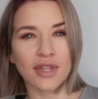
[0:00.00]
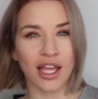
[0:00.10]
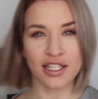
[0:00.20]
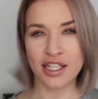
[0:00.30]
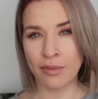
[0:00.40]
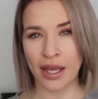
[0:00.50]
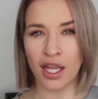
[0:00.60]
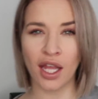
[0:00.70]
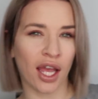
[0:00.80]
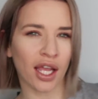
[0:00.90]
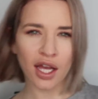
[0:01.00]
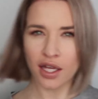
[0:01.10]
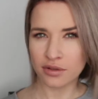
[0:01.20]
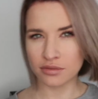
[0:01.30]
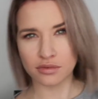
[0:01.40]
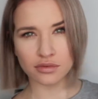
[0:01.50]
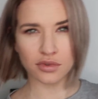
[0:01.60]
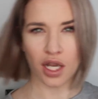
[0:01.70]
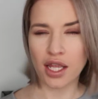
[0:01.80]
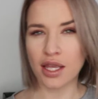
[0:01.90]
I just got my hair cut
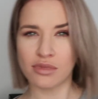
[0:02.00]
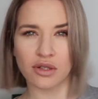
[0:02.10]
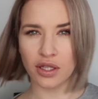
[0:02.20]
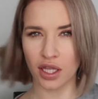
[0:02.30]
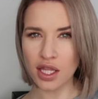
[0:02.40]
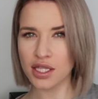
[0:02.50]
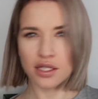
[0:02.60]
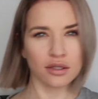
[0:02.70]
and I keep doing this.